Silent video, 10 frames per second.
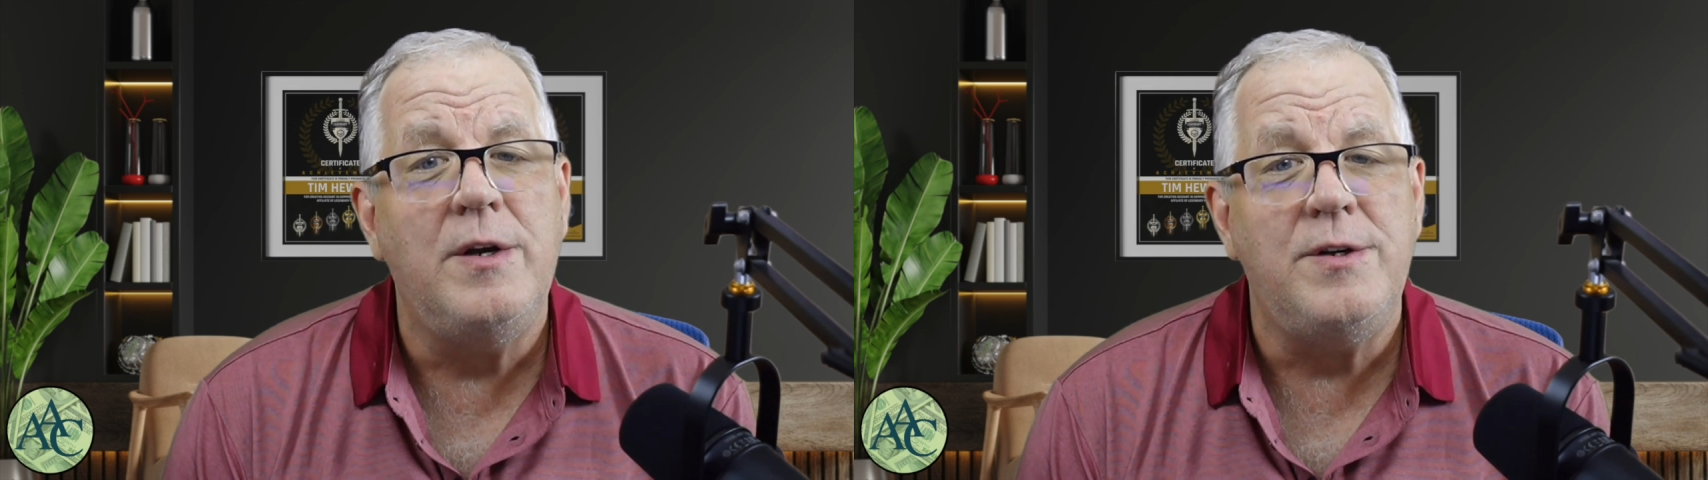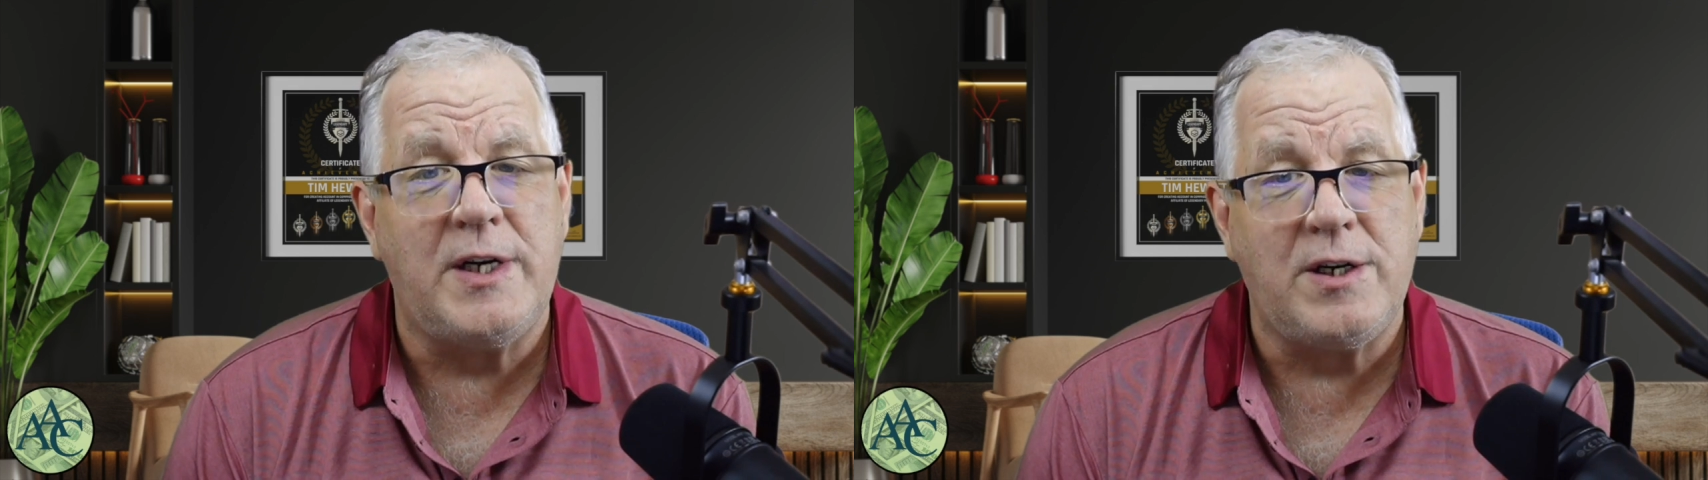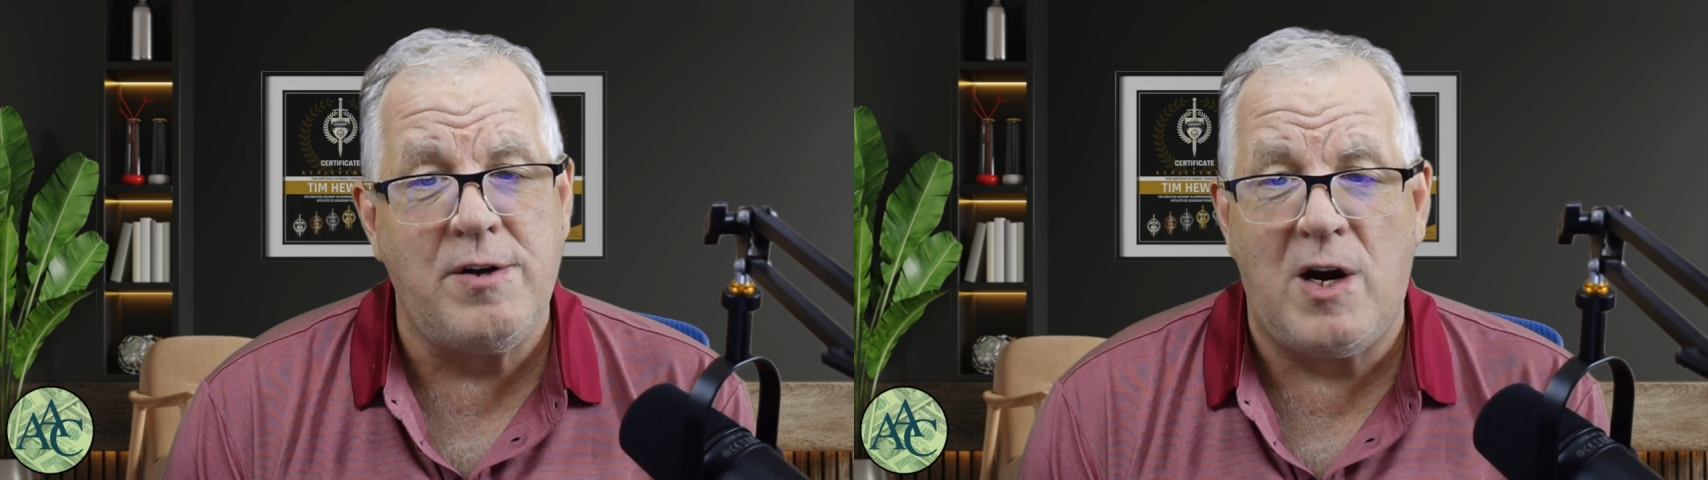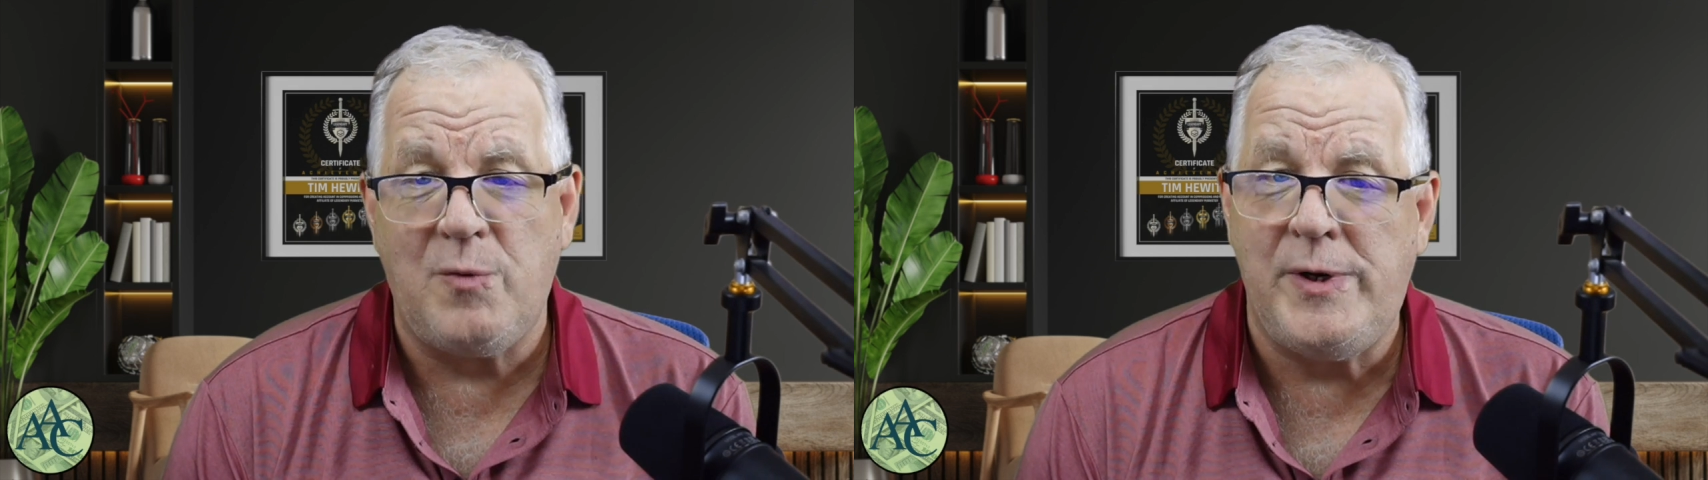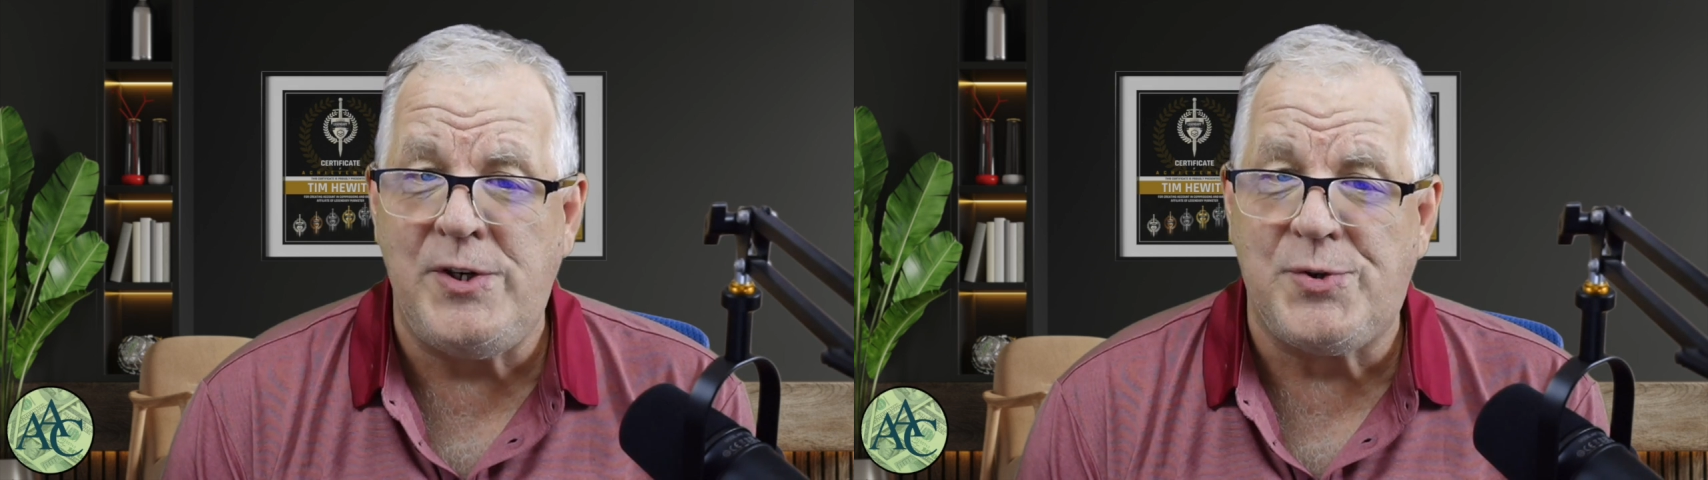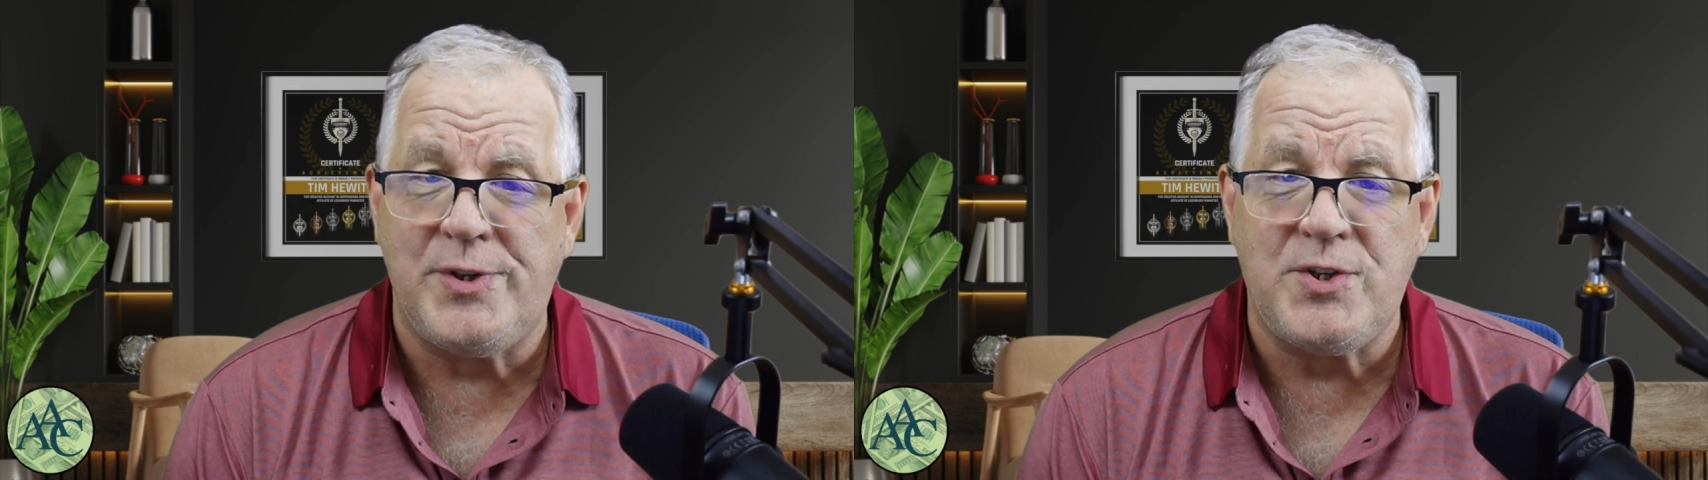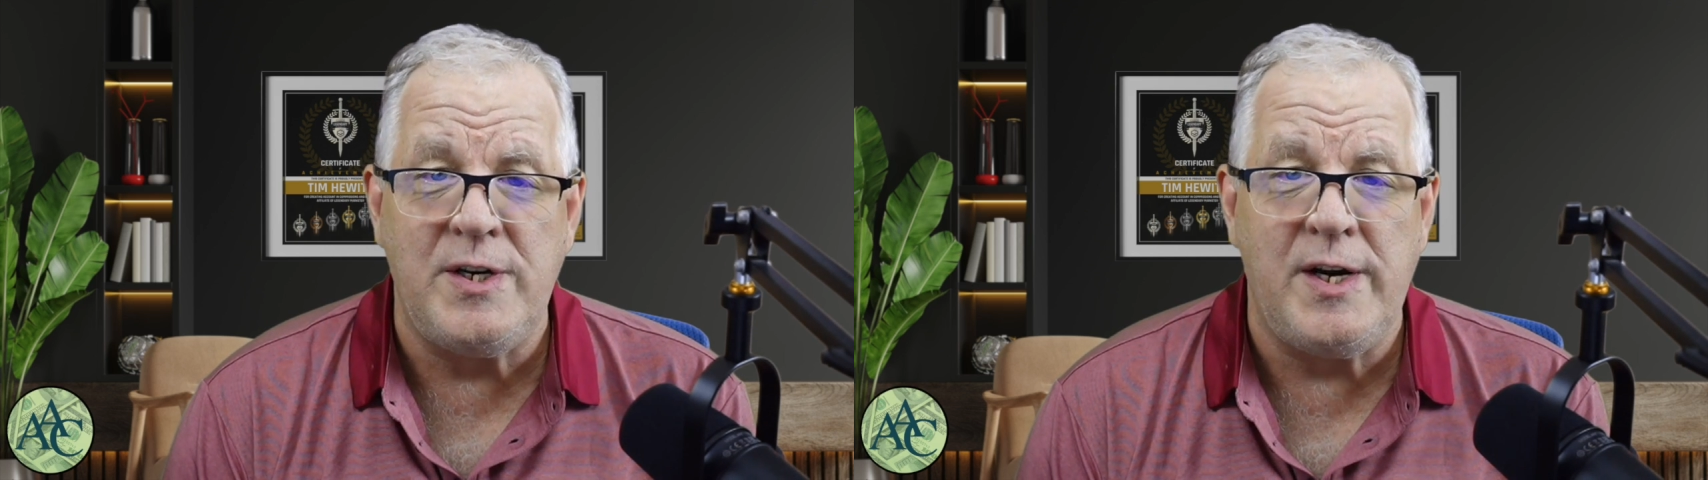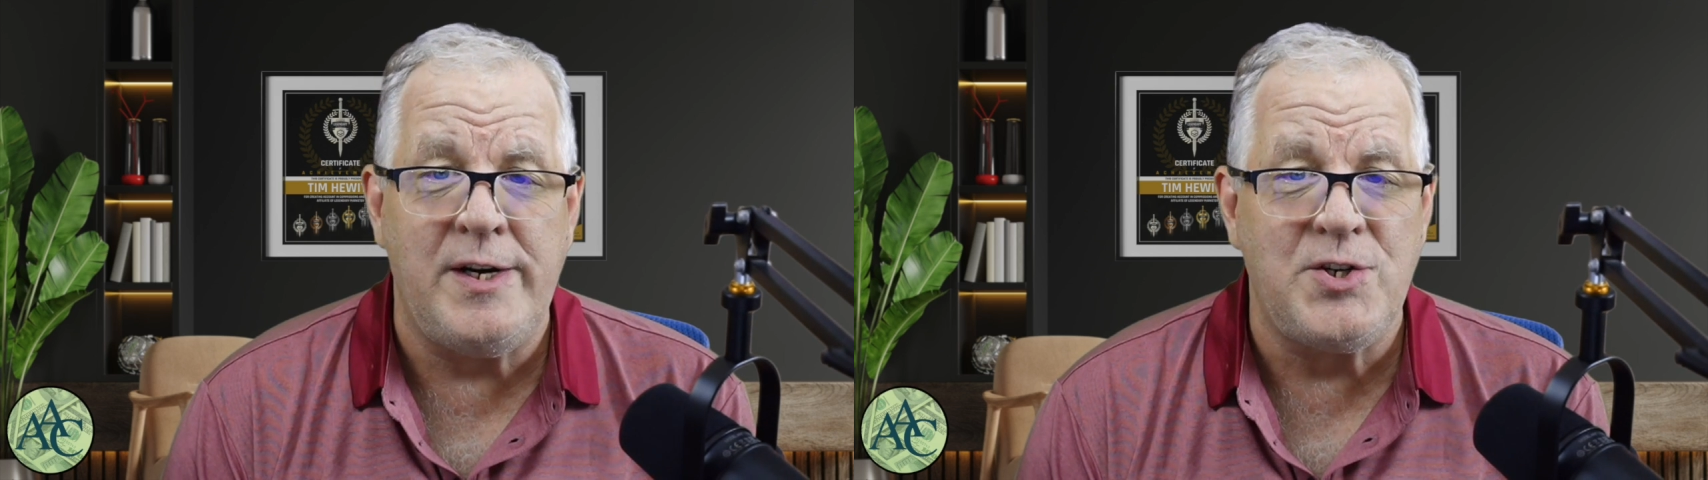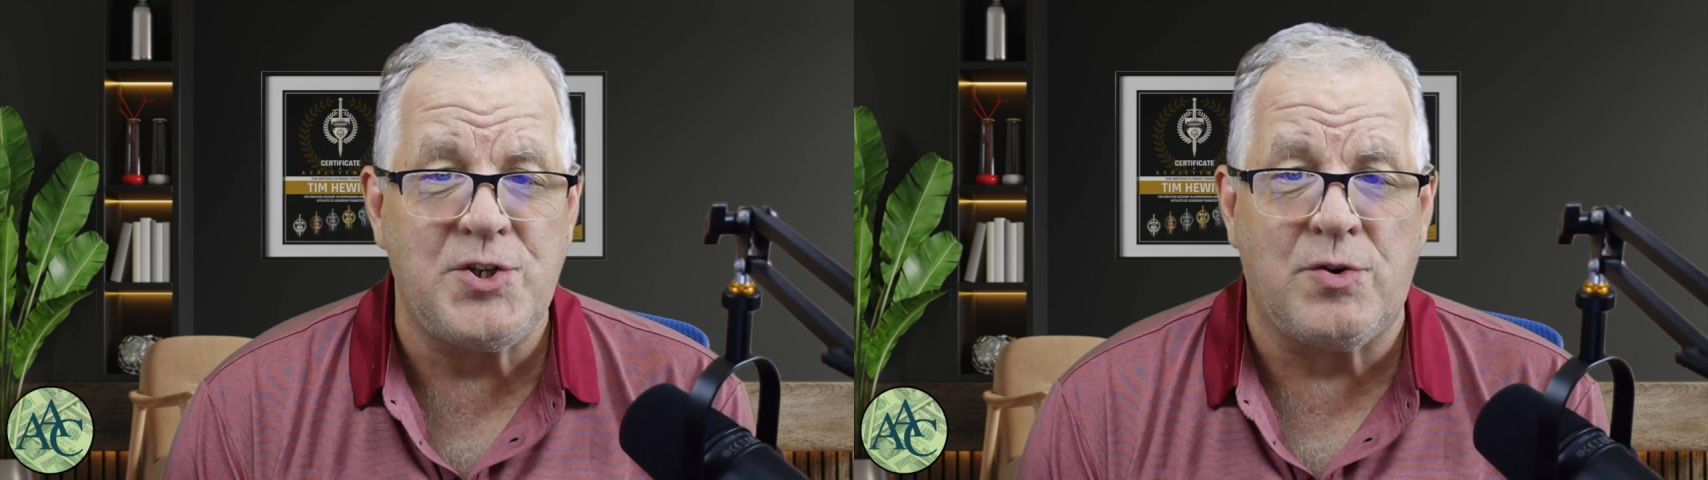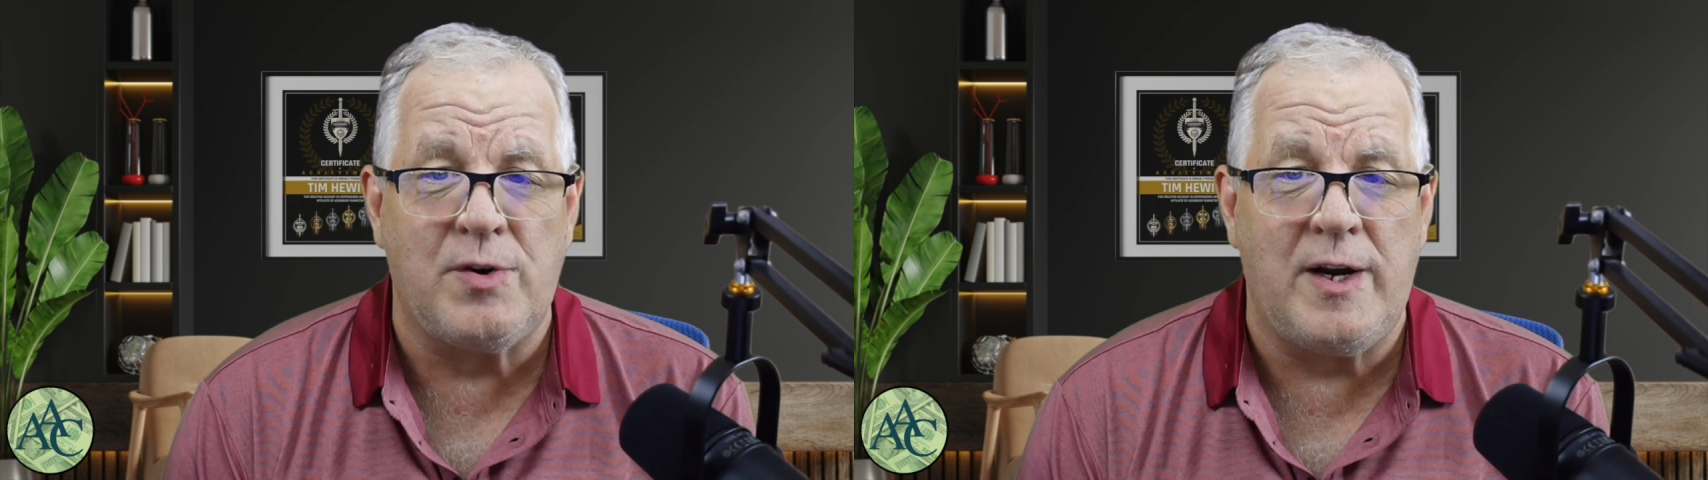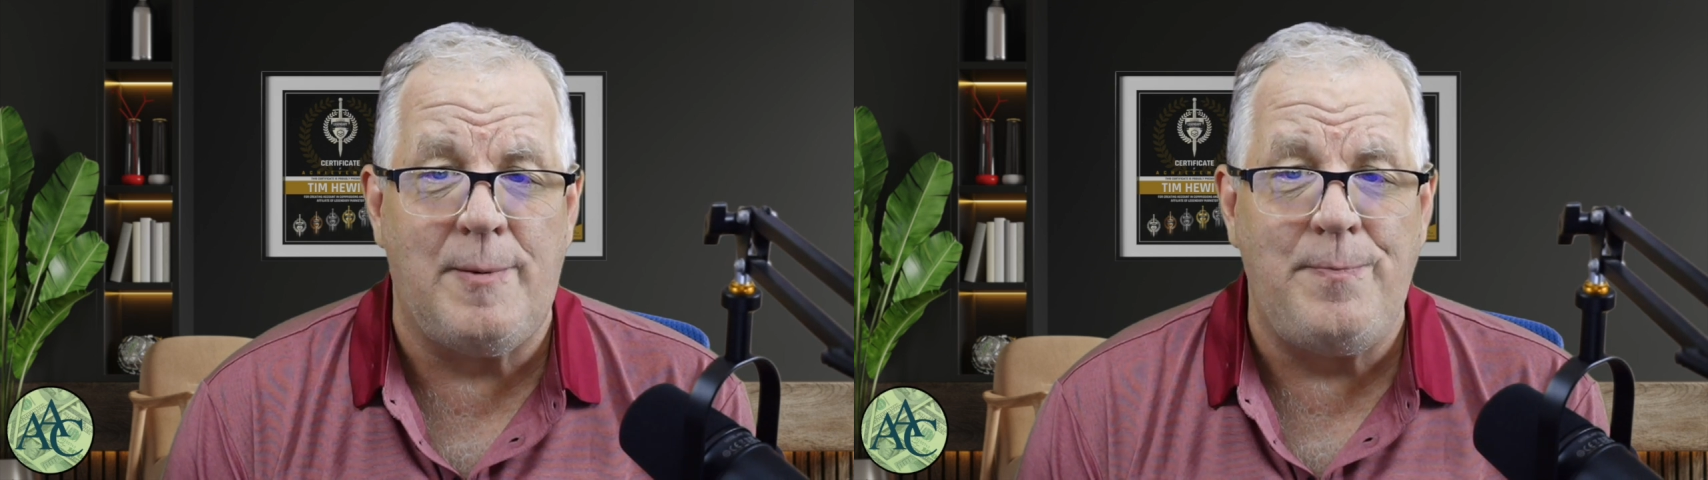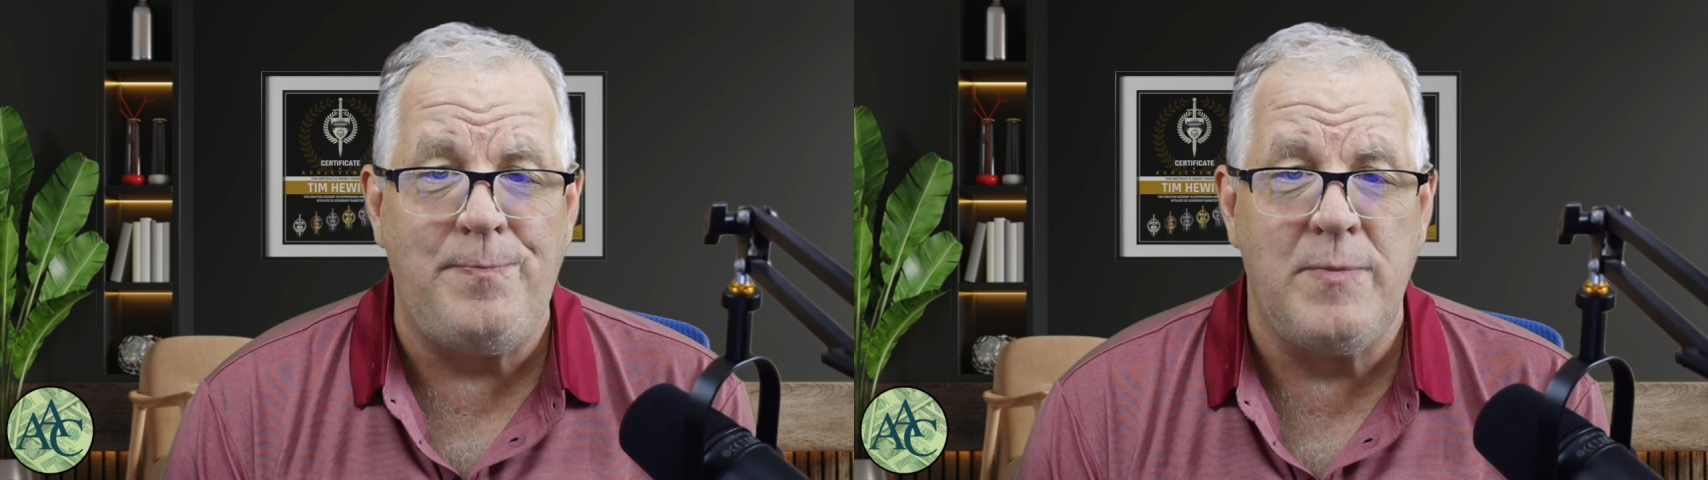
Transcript: TikTok, Pinterest, and Instagram,